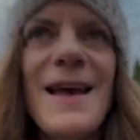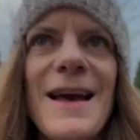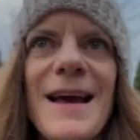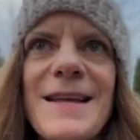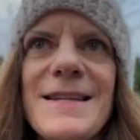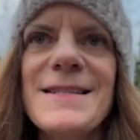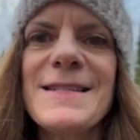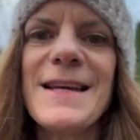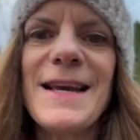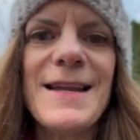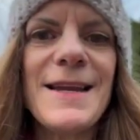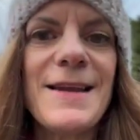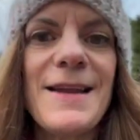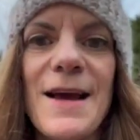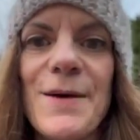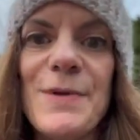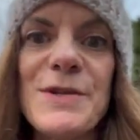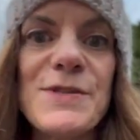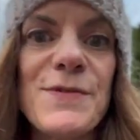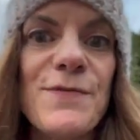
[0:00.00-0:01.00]
I decided
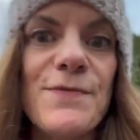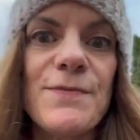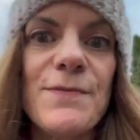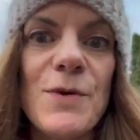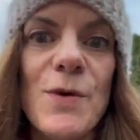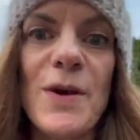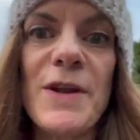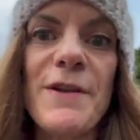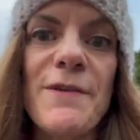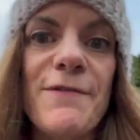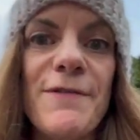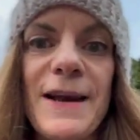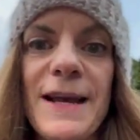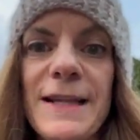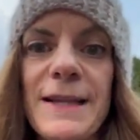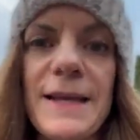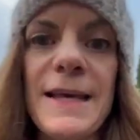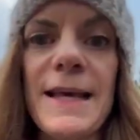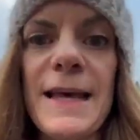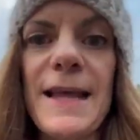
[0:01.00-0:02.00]
I was going to
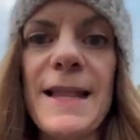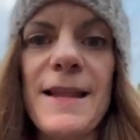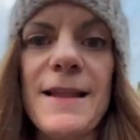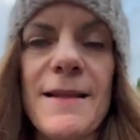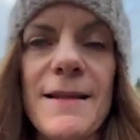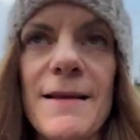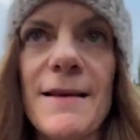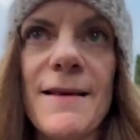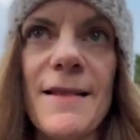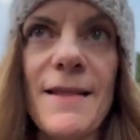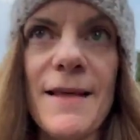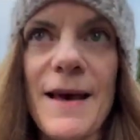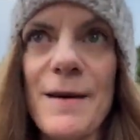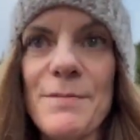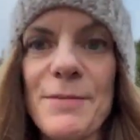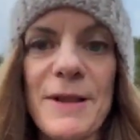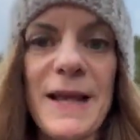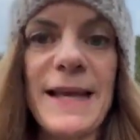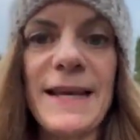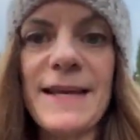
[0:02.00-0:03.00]
finally get that
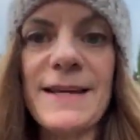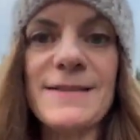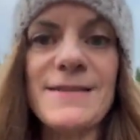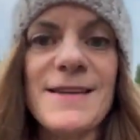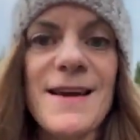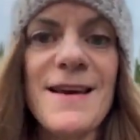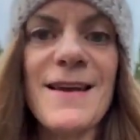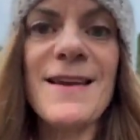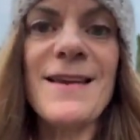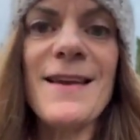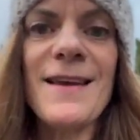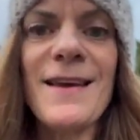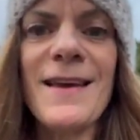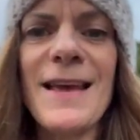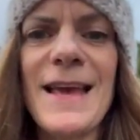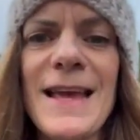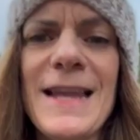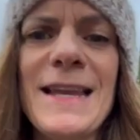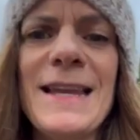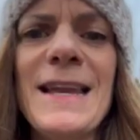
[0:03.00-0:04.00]
blanket done,
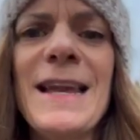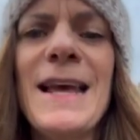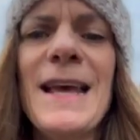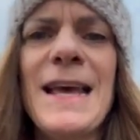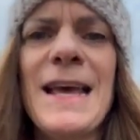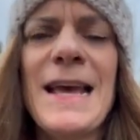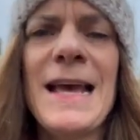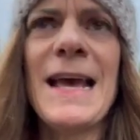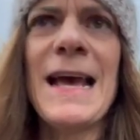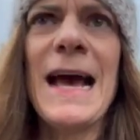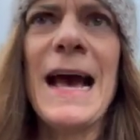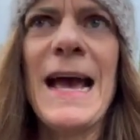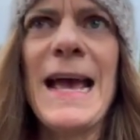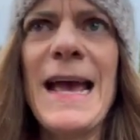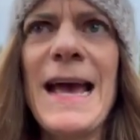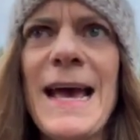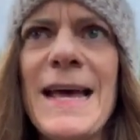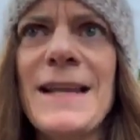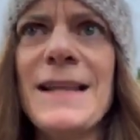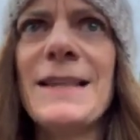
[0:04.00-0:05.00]
and I
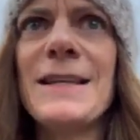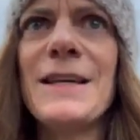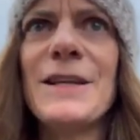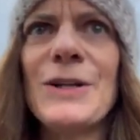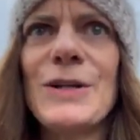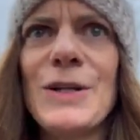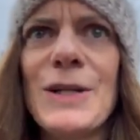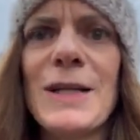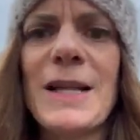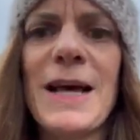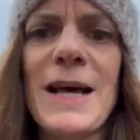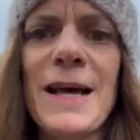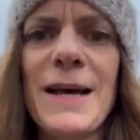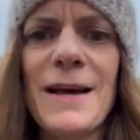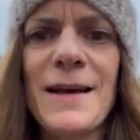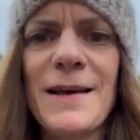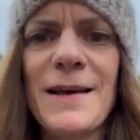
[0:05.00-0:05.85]
had a little